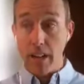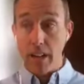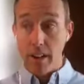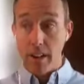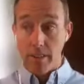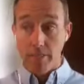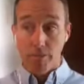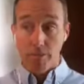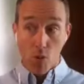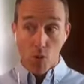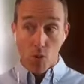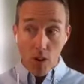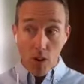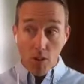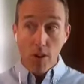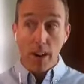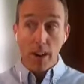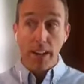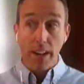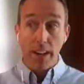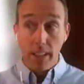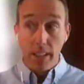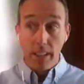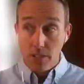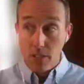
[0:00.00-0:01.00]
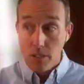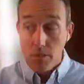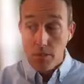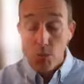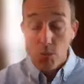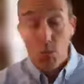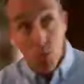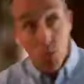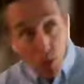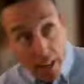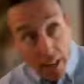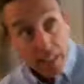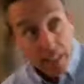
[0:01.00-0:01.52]
for our
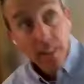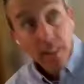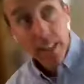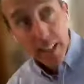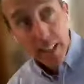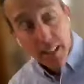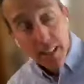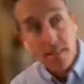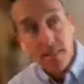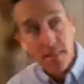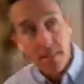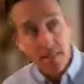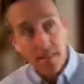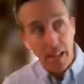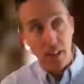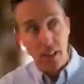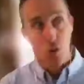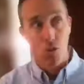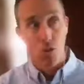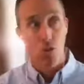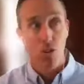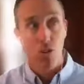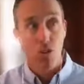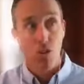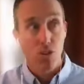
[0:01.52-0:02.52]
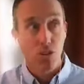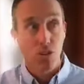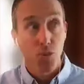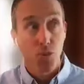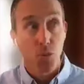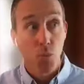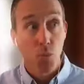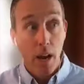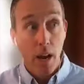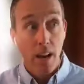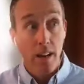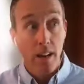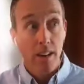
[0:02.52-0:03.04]
regulated stakeholders
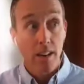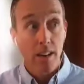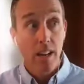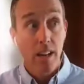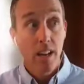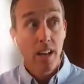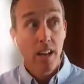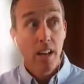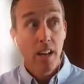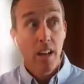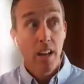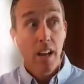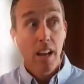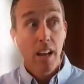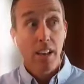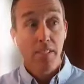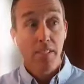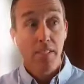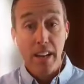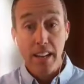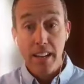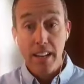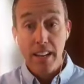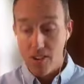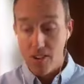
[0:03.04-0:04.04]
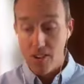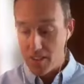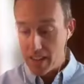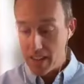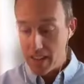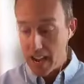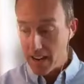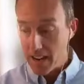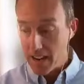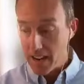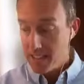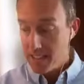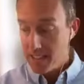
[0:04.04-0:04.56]
when they hear
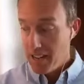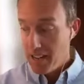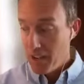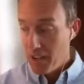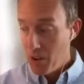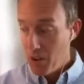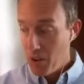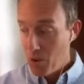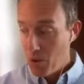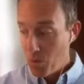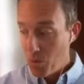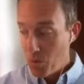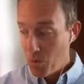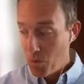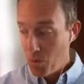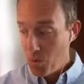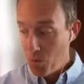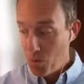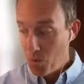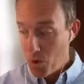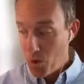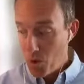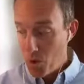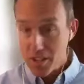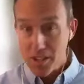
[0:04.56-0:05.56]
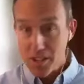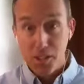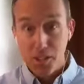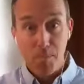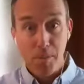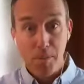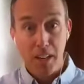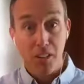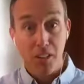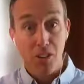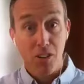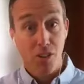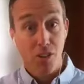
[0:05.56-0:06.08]
that one
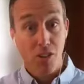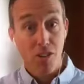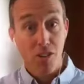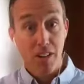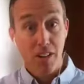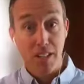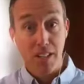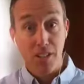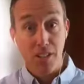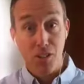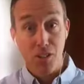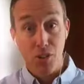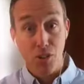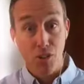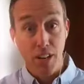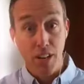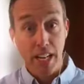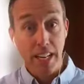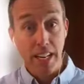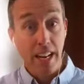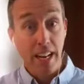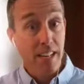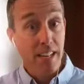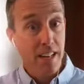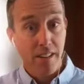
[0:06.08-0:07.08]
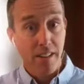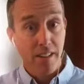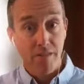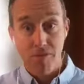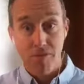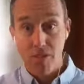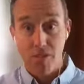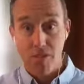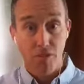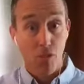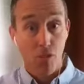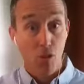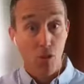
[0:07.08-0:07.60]
inspector is treating a
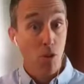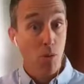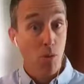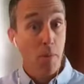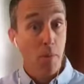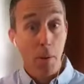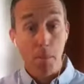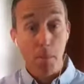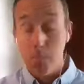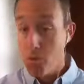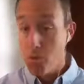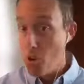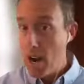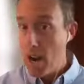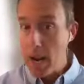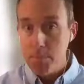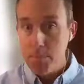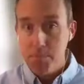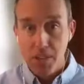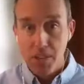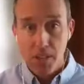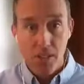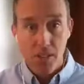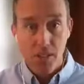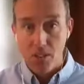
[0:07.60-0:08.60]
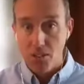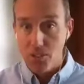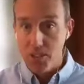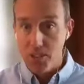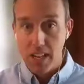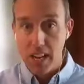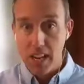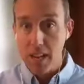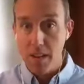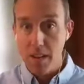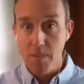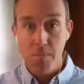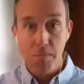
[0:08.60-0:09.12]
different firm, perhaps in their
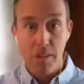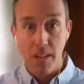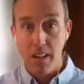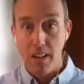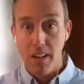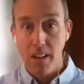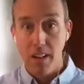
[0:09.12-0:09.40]
same